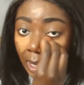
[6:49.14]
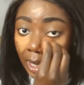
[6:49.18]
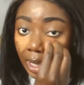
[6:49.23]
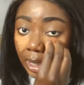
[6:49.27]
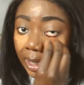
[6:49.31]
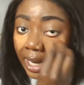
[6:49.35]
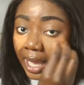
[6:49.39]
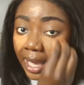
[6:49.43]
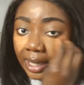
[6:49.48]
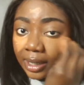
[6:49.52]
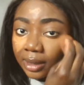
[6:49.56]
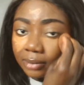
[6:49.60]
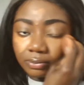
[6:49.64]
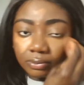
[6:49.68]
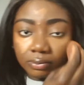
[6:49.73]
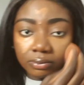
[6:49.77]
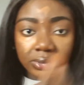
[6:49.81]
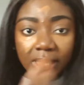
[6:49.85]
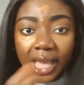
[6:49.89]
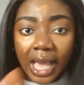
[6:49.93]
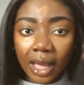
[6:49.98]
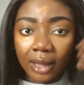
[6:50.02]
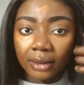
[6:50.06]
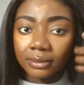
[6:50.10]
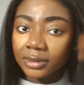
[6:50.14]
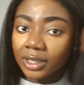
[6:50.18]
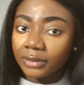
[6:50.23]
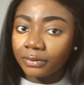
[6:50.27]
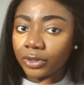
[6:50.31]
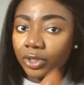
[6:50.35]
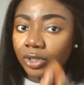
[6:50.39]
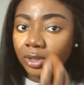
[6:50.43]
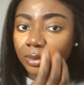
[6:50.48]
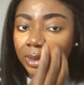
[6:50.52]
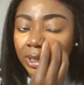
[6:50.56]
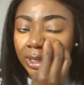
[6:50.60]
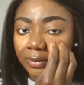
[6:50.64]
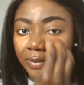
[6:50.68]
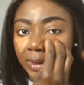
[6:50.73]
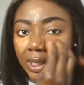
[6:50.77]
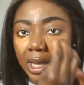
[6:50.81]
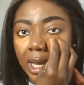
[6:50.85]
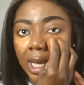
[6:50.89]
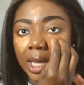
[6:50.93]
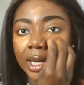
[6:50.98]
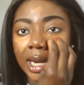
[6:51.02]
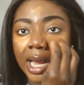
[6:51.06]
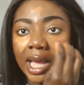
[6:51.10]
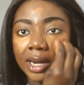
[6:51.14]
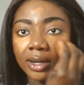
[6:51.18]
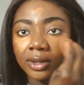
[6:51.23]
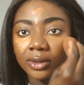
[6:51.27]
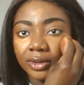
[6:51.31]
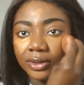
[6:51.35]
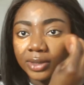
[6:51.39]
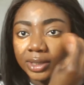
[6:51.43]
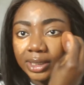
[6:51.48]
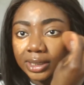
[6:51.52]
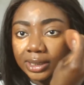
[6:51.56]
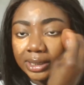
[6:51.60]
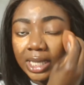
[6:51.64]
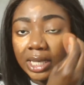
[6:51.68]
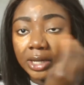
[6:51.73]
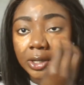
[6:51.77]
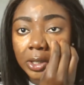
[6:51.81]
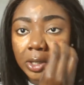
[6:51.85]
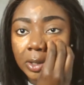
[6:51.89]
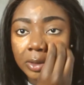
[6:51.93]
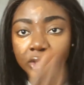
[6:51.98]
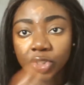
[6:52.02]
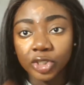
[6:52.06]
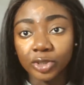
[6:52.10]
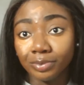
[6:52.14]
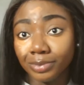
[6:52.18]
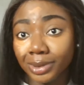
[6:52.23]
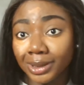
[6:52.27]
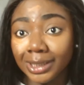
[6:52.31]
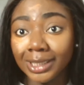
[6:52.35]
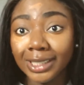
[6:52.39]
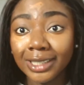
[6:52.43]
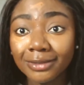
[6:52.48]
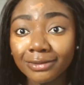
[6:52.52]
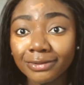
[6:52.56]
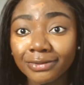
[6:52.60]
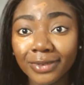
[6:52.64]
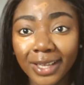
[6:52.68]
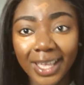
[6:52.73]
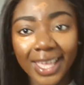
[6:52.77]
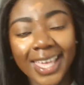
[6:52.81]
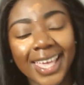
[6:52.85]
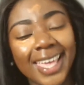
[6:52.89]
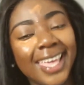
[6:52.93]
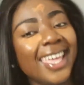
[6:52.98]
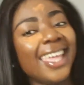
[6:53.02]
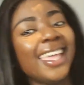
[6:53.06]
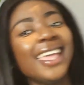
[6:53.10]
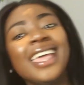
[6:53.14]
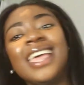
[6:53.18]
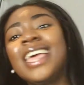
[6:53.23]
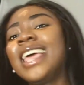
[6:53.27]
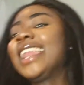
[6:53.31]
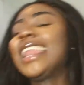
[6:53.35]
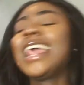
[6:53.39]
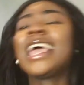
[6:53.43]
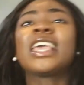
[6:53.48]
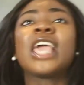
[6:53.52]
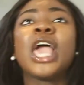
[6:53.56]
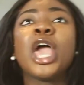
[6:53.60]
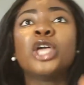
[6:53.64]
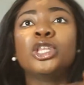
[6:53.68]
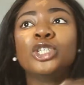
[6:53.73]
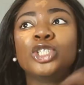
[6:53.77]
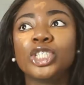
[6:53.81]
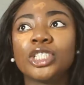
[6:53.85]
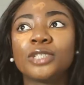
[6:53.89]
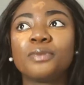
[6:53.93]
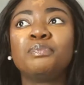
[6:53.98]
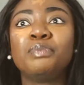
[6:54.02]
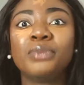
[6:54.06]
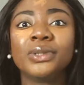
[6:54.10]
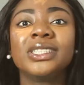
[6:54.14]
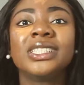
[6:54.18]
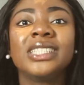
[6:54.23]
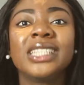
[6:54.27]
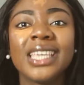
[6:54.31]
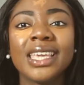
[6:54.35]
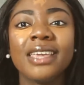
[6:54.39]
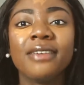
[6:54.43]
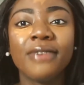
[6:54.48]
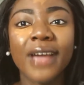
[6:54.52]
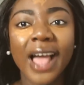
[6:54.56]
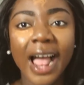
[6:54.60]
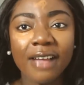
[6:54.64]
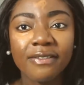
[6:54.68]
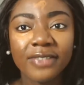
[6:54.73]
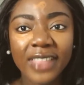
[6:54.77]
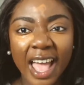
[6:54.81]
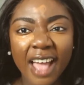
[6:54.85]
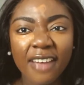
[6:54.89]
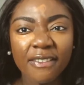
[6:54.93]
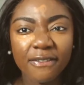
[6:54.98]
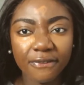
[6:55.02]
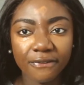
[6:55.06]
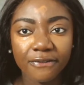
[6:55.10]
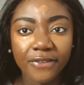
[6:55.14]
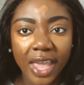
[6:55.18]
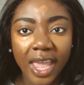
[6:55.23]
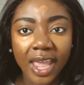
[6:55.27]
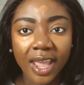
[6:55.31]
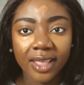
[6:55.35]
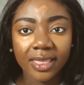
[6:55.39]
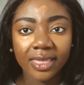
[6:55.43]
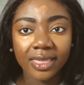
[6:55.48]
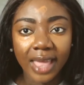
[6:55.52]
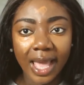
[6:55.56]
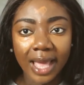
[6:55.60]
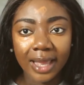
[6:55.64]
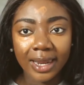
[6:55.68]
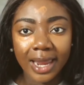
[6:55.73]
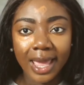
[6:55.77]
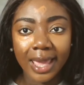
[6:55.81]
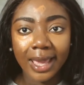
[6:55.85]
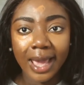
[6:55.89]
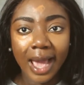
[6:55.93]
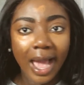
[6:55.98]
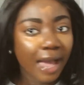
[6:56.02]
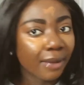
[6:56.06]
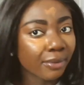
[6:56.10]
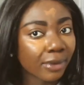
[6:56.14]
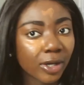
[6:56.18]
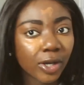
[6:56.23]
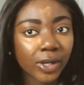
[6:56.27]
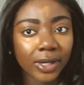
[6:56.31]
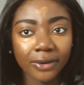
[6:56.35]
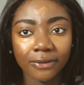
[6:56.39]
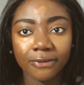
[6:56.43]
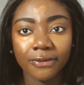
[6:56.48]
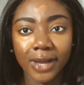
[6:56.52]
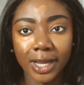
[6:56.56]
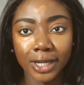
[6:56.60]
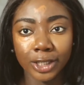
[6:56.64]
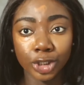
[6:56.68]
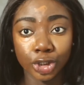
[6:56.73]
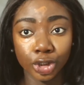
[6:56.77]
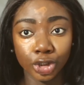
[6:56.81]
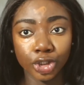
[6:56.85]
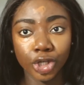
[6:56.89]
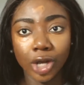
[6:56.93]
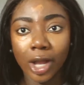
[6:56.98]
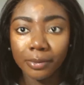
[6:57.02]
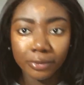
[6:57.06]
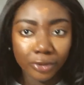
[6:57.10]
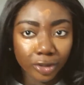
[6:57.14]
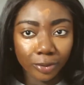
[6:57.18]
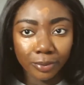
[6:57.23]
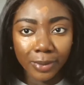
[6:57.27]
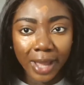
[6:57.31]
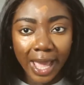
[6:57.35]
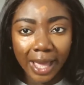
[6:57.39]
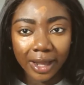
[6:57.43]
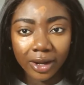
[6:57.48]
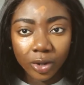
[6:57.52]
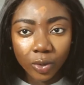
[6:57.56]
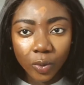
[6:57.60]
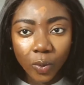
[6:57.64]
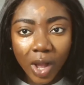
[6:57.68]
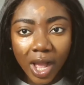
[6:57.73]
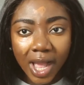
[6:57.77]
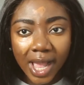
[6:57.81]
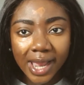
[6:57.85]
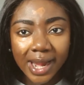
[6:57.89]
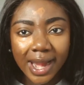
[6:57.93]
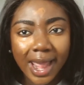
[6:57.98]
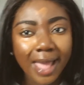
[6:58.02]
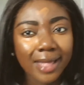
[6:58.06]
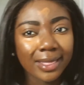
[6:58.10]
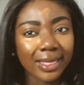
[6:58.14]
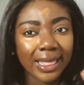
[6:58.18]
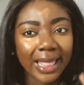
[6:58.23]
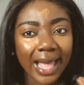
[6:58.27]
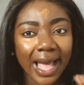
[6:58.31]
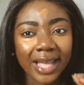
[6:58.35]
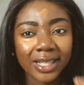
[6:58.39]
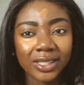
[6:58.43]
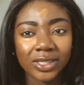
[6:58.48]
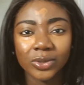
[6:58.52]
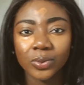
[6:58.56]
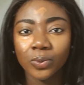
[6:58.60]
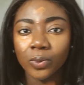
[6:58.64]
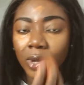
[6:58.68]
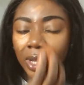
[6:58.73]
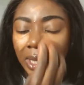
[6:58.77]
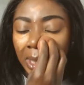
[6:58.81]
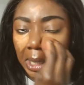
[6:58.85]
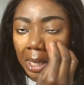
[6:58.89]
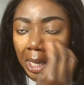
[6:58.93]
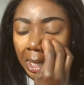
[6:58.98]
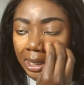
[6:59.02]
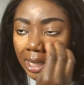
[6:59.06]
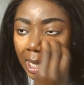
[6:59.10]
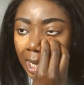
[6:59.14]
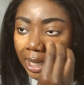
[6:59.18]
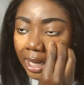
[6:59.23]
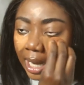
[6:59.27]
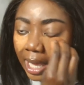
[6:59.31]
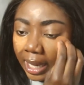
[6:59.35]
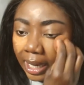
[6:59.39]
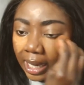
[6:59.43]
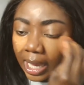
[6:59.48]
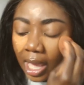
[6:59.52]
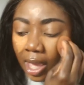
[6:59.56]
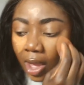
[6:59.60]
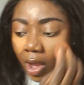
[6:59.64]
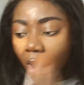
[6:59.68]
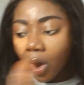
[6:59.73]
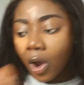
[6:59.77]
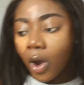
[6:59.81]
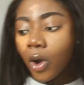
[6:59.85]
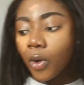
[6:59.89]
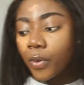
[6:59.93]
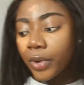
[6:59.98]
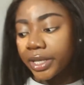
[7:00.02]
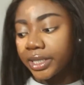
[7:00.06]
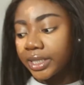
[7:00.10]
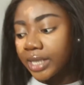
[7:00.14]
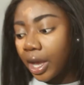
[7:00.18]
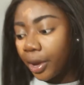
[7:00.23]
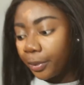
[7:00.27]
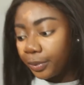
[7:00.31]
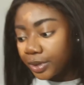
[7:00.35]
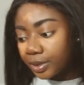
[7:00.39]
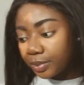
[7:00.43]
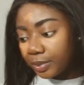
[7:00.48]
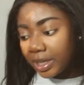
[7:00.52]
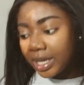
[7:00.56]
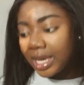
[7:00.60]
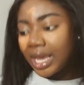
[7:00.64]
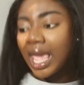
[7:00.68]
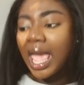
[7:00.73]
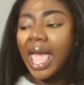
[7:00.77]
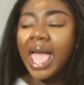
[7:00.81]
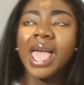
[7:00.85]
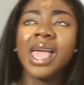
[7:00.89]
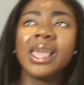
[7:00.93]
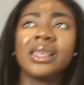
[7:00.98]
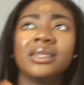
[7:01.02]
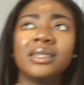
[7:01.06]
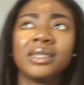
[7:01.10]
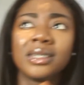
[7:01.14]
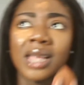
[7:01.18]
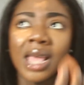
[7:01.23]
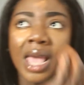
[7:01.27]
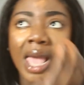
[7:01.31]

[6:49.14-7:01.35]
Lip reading: like, yeah, if you don't believe in God, I don't know what to say to you, just believe. Like, just believe, have that faith that like, I'm gonna find a job no matter what. And that's one thing that like always helps me. And